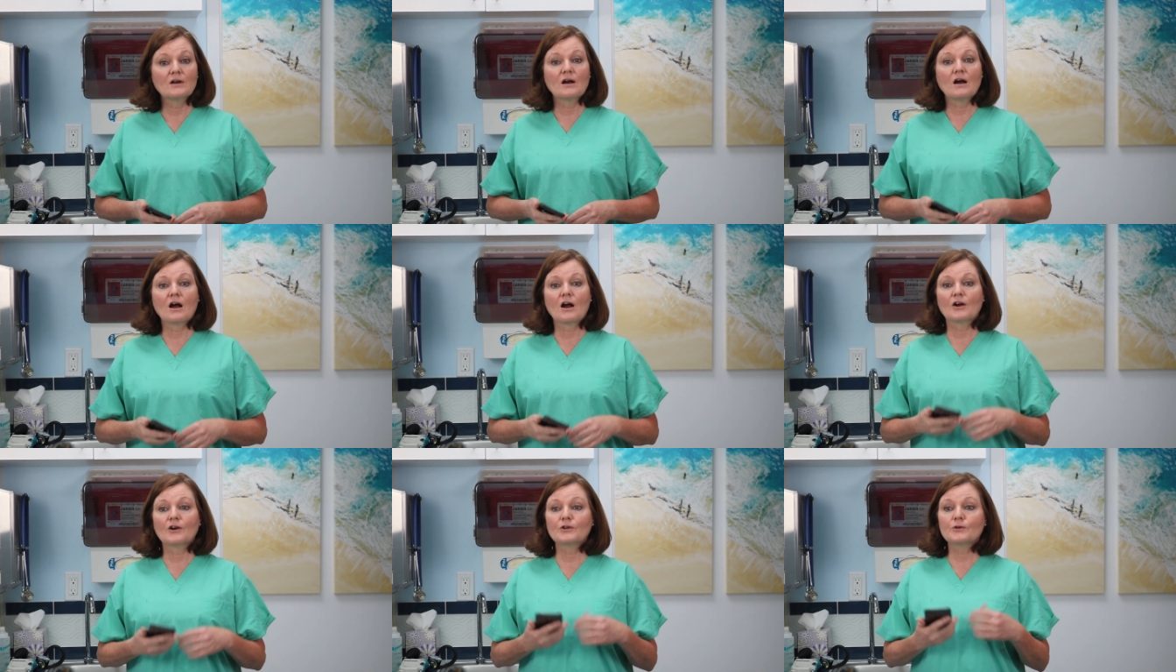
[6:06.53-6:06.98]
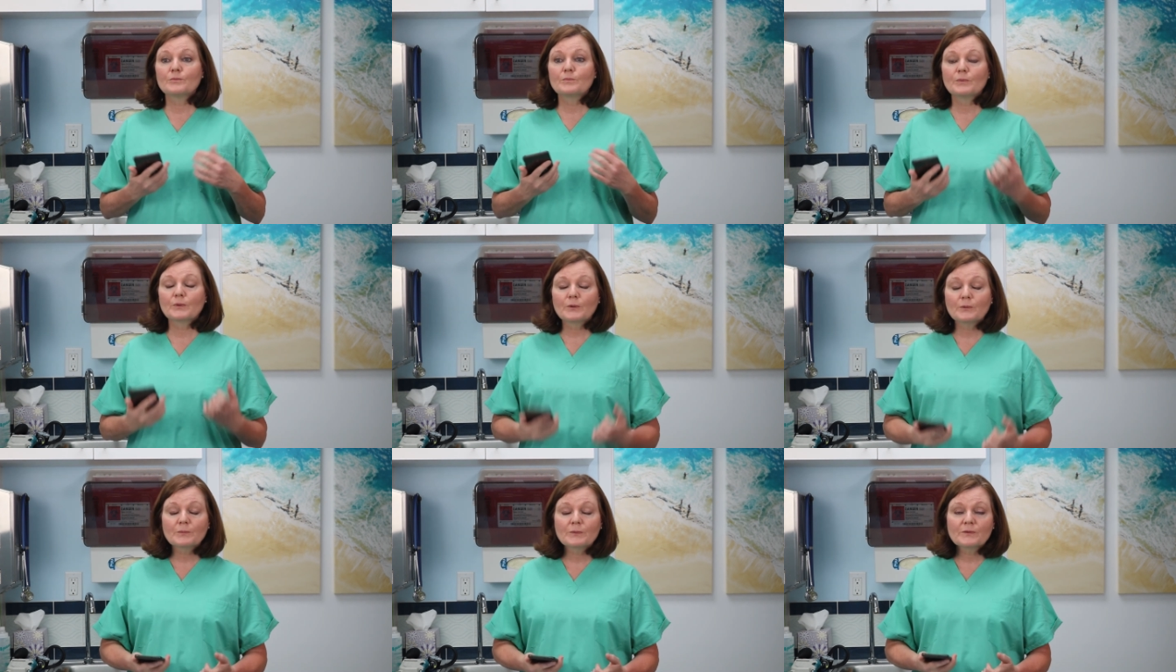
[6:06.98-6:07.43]
Are you
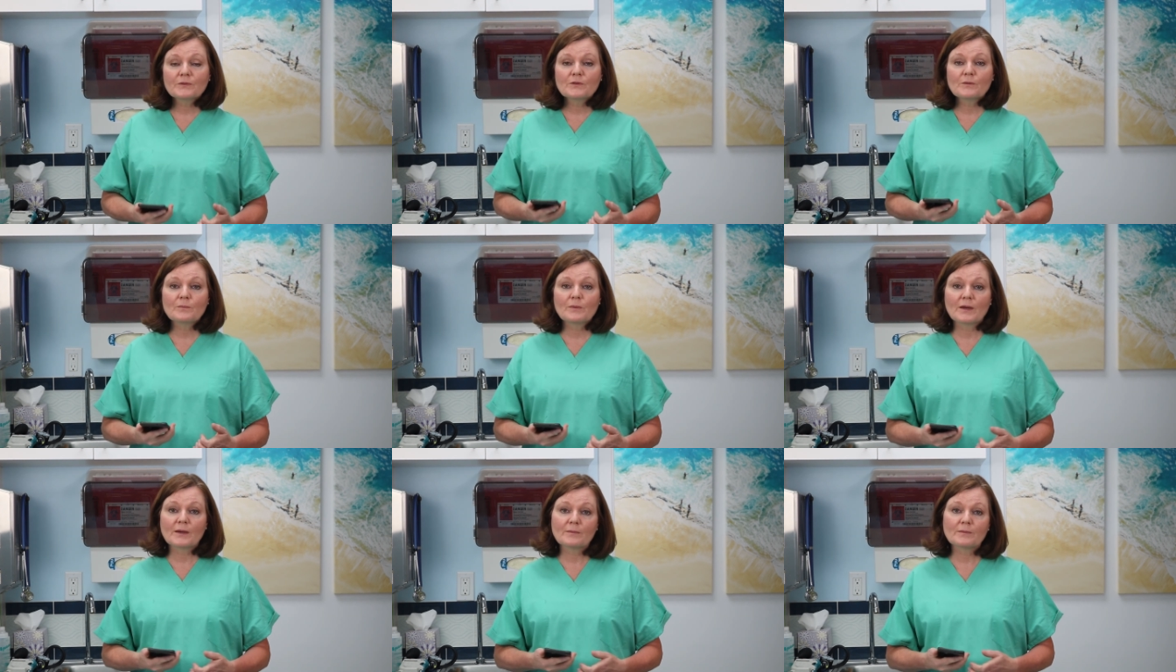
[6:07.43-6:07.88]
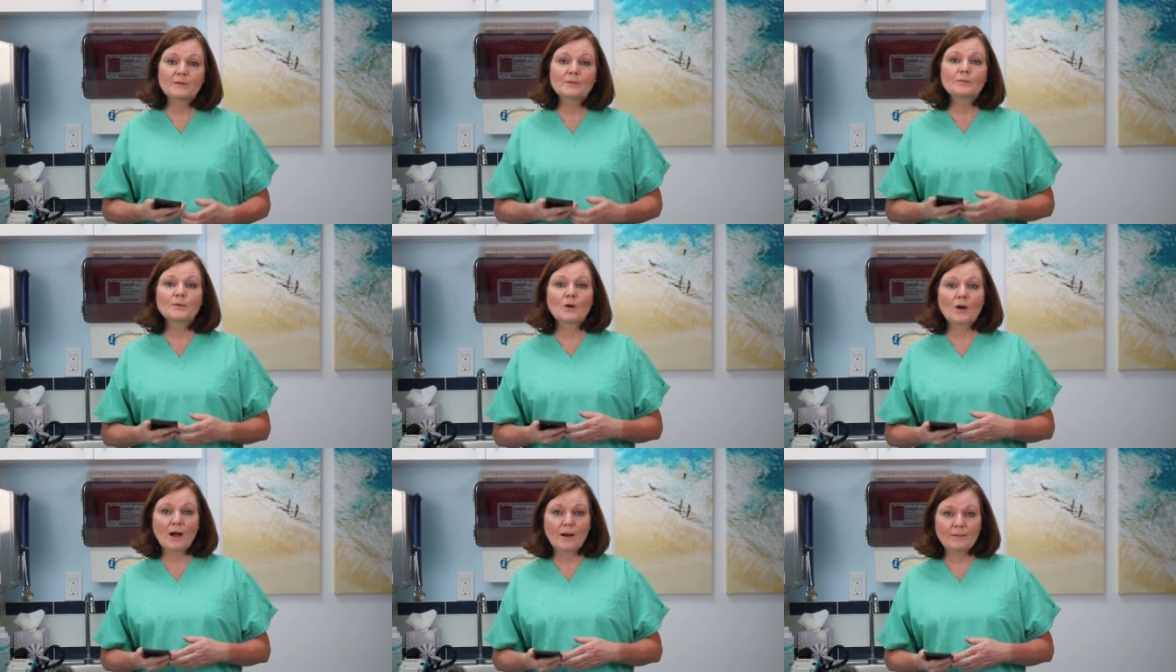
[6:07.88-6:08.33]
burping the baby
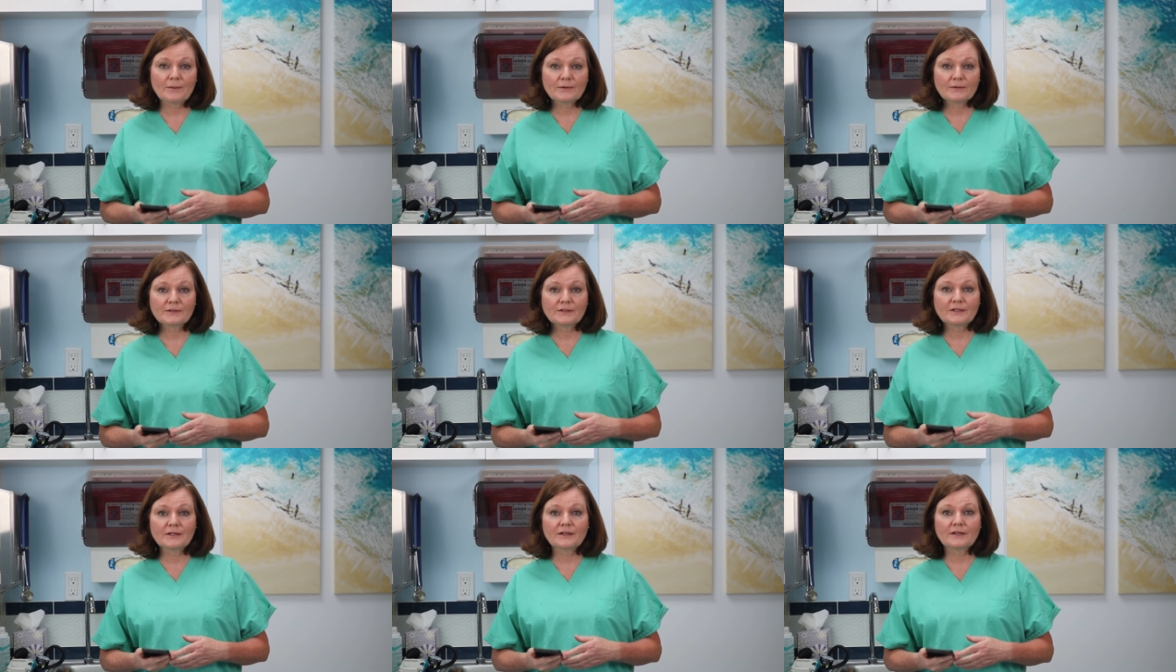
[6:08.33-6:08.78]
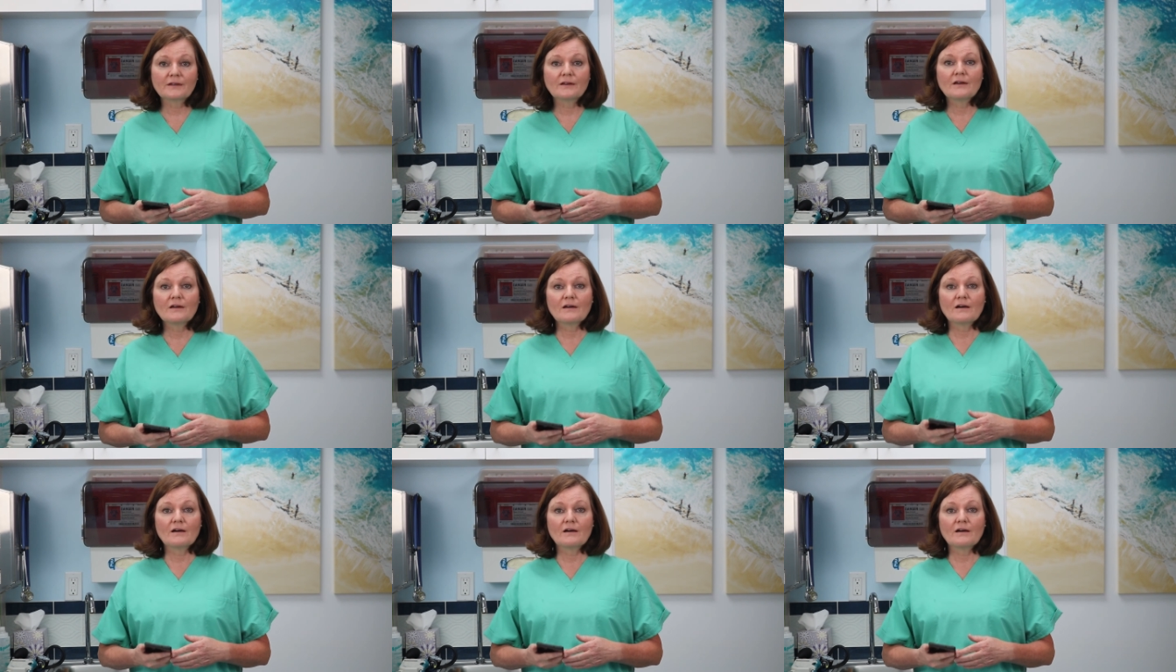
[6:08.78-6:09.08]
properly?